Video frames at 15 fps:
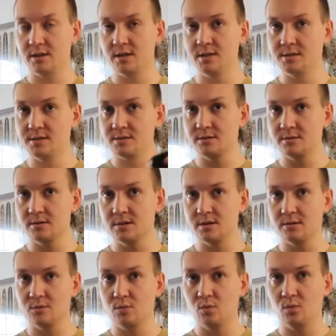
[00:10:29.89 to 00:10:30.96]
these are
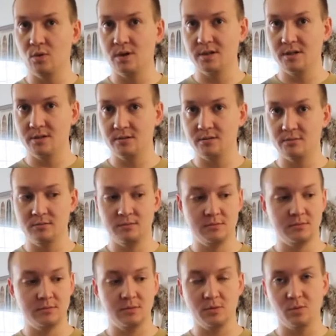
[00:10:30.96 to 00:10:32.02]
at 1
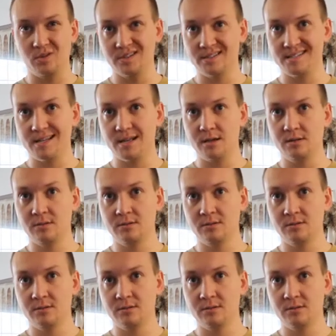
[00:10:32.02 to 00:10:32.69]
or 110.